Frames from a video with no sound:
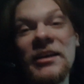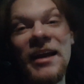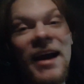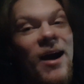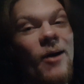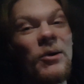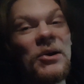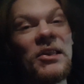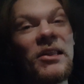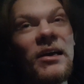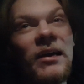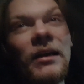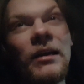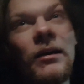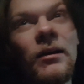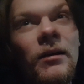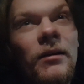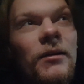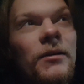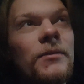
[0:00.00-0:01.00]
now and
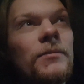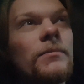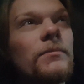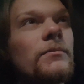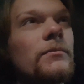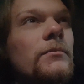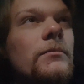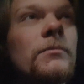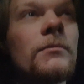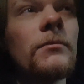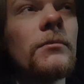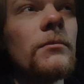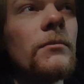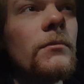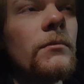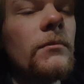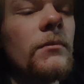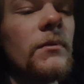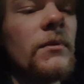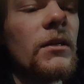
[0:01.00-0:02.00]
then.
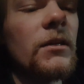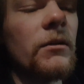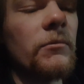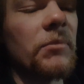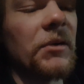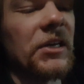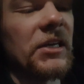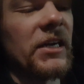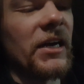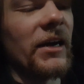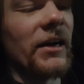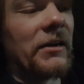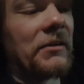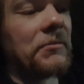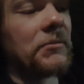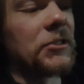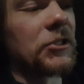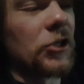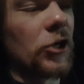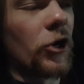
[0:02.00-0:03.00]
But yeah,
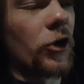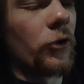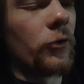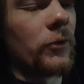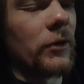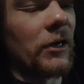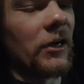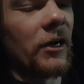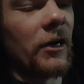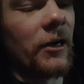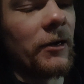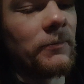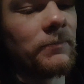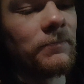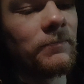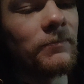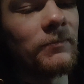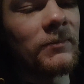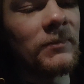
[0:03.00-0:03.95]
so